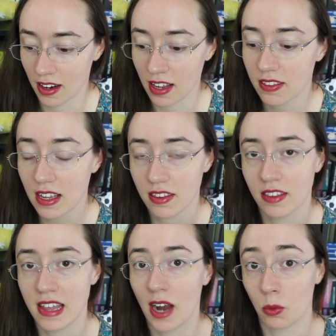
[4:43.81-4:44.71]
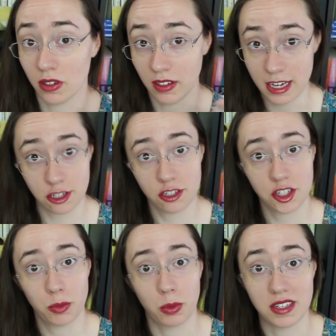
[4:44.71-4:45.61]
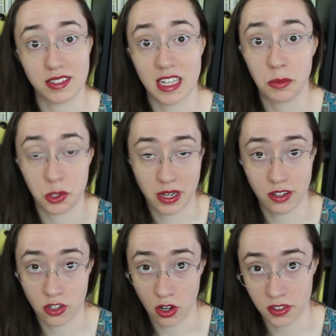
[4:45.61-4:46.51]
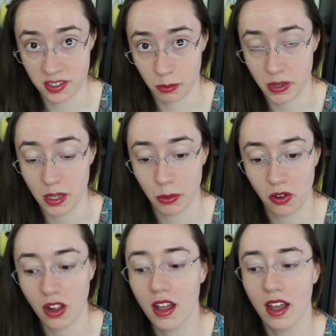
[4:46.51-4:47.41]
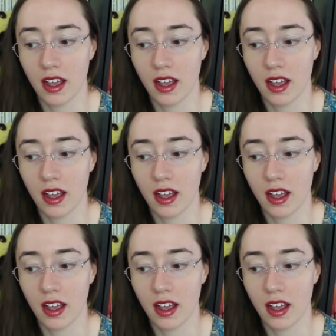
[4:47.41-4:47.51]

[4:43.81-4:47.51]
And I think that that relationship we see between dolls and people